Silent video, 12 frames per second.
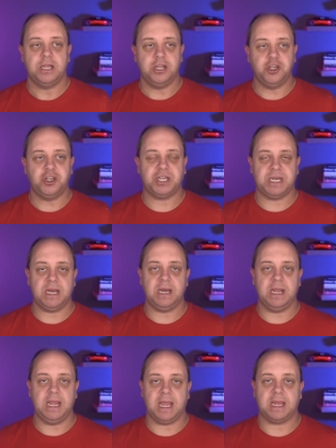you still
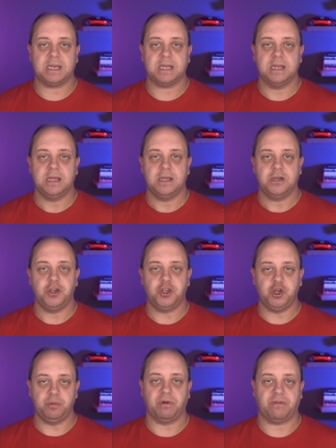get the
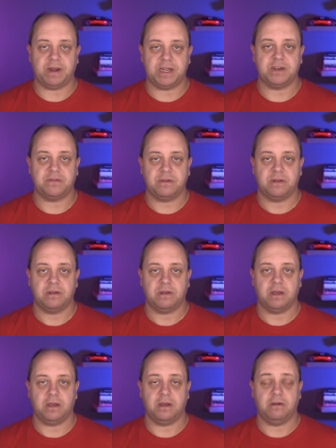supervised
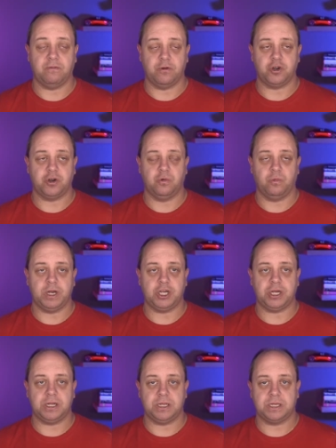uh, version,
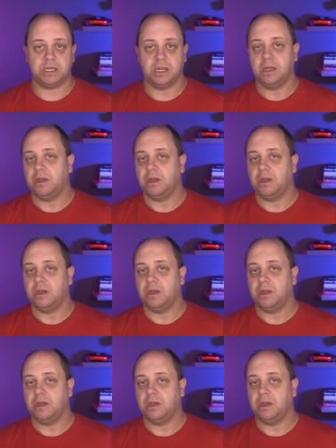which is